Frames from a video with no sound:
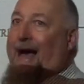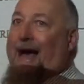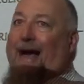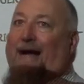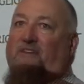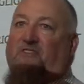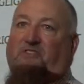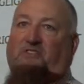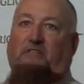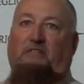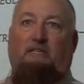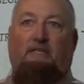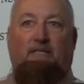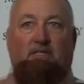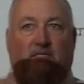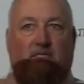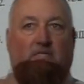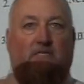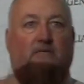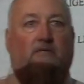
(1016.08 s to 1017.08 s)

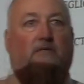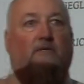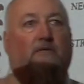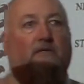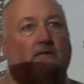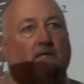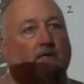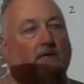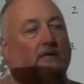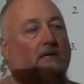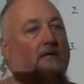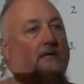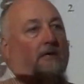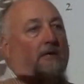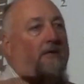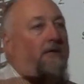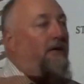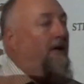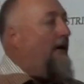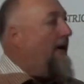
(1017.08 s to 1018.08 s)
accident.
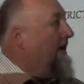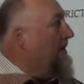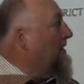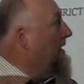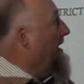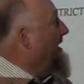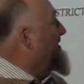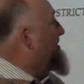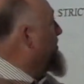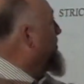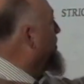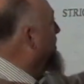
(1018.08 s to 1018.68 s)
I like the